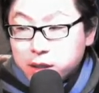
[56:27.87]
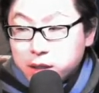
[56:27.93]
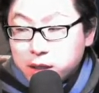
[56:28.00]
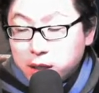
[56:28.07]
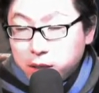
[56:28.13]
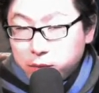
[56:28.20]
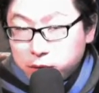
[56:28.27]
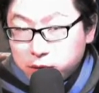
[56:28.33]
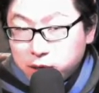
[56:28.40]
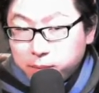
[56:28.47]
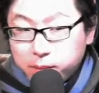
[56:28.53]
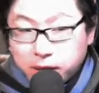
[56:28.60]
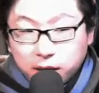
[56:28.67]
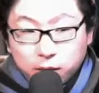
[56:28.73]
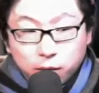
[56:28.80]
I will come
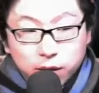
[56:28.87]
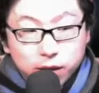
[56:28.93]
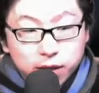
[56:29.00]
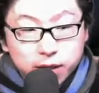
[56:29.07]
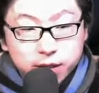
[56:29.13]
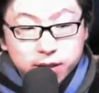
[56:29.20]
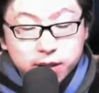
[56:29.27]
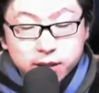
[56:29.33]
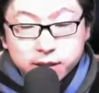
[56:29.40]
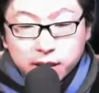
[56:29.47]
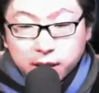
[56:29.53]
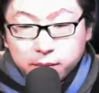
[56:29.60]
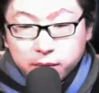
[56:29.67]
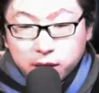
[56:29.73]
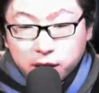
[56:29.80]
back with the
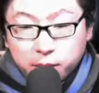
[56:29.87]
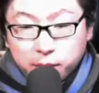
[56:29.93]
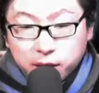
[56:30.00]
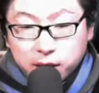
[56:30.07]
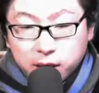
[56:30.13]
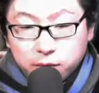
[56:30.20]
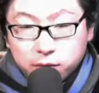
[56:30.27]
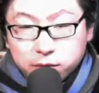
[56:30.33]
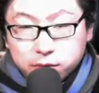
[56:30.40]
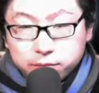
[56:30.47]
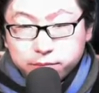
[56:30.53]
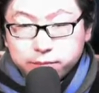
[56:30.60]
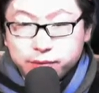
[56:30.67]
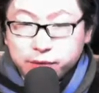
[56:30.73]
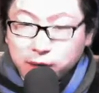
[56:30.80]
same topic. I will
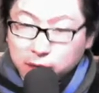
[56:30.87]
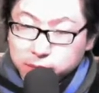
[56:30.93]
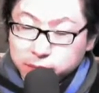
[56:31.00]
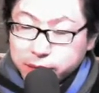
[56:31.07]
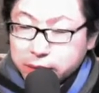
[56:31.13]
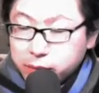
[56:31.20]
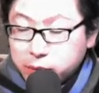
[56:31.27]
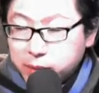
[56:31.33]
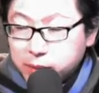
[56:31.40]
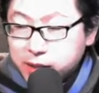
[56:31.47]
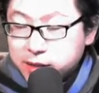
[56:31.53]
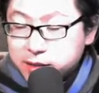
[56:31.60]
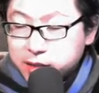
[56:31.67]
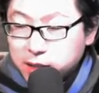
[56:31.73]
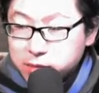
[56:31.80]
probably repeat
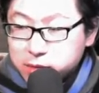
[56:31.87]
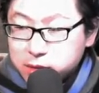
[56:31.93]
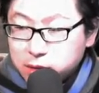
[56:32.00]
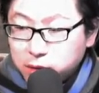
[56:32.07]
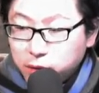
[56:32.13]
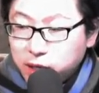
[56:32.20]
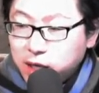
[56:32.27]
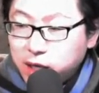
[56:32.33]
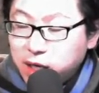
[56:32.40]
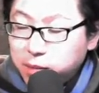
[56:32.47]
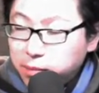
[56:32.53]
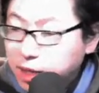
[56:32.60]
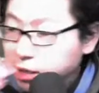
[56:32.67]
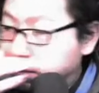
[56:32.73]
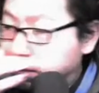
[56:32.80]
the same story. I
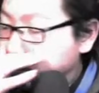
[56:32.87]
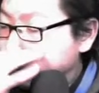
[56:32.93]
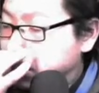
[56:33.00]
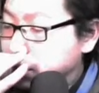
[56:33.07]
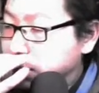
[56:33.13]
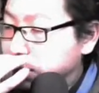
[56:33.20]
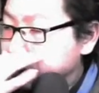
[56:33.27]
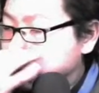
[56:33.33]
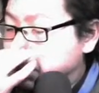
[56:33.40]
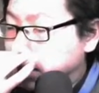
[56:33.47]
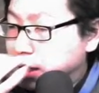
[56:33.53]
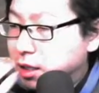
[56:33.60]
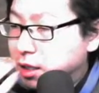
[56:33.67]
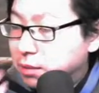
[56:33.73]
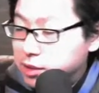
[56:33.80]
might
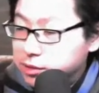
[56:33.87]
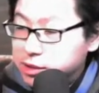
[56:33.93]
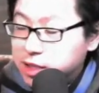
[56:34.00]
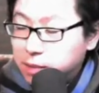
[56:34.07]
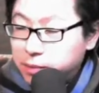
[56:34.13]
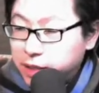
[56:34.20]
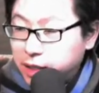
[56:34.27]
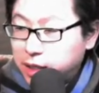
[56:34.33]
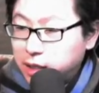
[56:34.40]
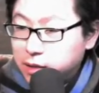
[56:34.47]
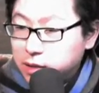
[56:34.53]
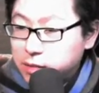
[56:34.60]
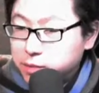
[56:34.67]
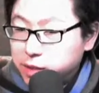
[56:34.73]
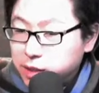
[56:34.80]
speak about something
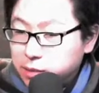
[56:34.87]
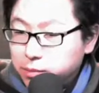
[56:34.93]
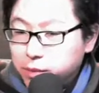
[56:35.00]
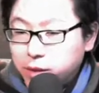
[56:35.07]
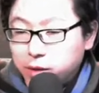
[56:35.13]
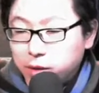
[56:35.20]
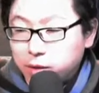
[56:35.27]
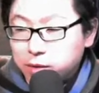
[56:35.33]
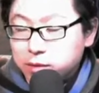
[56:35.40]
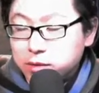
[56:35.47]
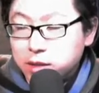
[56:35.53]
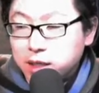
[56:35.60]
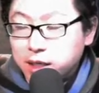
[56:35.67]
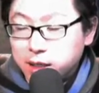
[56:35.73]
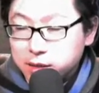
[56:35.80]
else, but the Boro
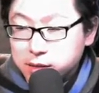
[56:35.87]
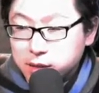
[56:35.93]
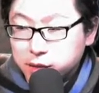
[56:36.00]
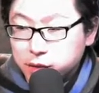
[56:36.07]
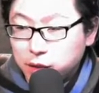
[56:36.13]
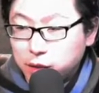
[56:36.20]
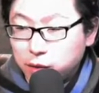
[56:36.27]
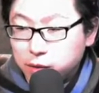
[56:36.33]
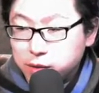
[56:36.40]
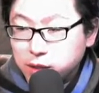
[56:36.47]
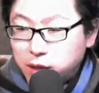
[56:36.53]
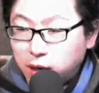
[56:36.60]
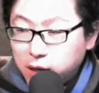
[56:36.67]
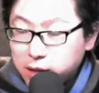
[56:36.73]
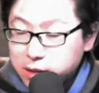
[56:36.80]
and Sashiko's
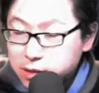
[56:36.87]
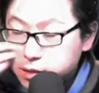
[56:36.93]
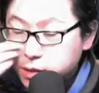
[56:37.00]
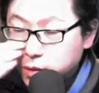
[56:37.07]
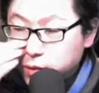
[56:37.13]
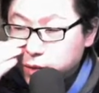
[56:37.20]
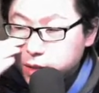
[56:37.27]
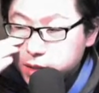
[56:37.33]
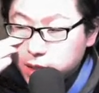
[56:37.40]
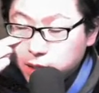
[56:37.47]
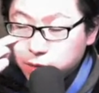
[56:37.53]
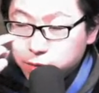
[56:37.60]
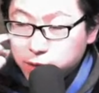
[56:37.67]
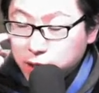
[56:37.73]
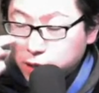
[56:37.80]
are the stories that I
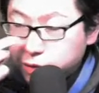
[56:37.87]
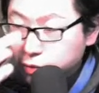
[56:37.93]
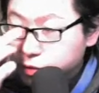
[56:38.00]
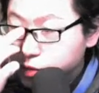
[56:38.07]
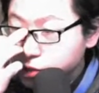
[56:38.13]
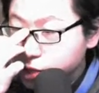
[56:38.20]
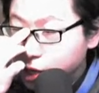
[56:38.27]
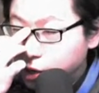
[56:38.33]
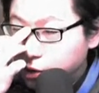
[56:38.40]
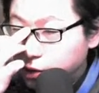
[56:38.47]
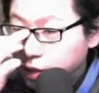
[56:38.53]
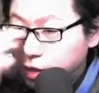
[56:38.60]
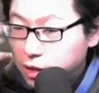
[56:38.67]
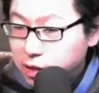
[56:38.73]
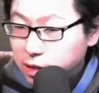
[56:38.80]
would like to share,
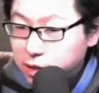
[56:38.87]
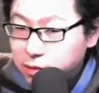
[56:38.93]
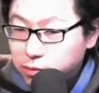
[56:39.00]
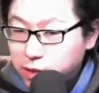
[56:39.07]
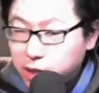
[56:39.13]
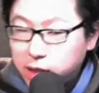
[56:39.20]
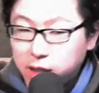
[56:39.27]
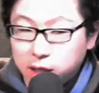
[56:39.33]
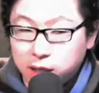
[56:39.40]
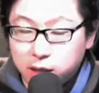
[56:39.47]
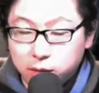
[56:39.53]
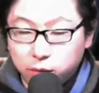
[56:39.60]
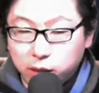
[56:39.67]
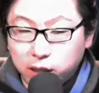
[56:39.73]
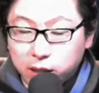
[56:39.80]
and then one day
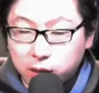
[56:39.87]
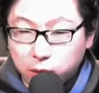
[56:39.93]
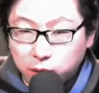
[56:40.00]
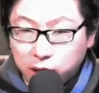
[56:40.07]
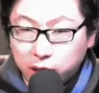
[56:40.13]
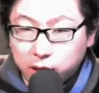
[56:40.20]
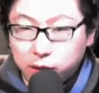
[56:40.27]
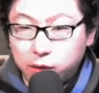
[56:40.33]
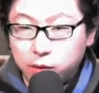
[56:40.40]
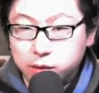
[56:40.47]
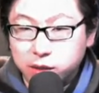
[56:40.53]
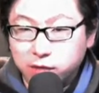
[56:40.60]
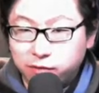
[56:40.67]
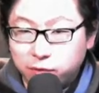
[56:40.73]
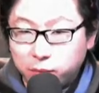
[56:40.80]
I want to collect those
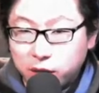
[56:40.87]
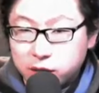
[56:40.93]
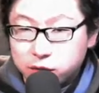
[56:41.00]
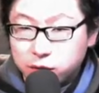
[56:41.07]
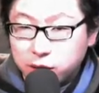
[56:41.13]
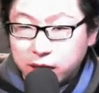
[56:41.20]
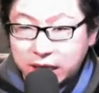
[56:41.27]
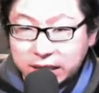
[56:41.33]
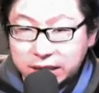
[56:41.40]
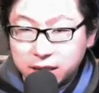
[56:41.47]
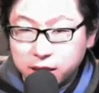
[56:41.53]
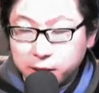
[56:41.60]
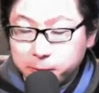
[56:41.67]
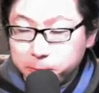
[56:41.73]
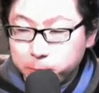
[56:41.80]
information as
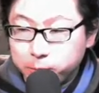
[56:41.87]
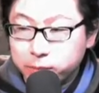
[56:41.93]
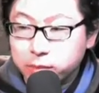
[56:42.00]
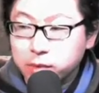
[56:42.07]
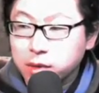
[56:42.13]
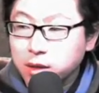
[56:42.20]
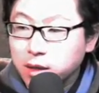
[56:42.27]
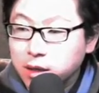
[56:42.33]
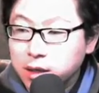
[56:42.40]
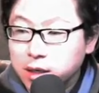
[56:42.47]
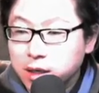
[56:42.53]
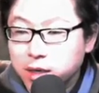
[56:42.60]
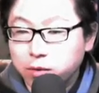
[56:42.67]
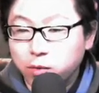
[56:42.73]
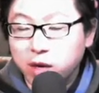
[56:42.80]
the
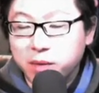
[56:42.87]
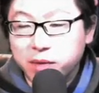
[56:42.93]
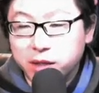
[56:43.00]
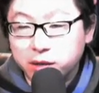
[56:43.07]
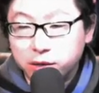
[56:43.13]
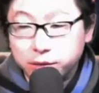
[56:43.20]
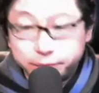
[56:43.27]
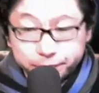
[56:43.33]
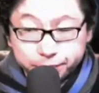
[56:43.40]
webinar.